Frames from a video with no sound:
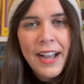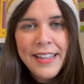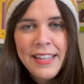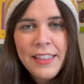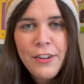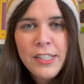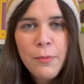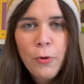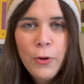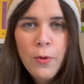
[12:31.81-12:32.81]
I think there is a
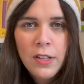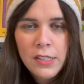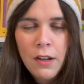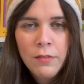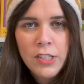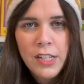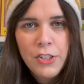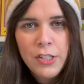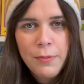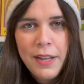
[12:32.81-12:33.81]
more nuanced
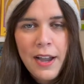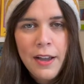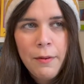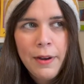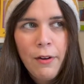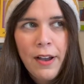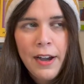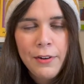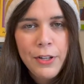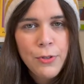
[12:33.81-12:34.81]
conversation to be had about
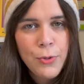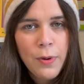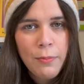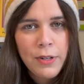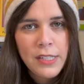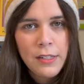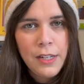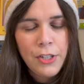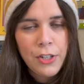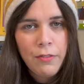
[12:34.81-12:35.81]
how do you do
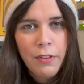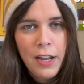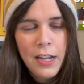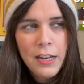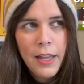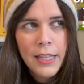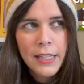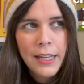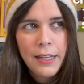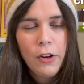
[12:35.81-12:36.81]
representation right, and like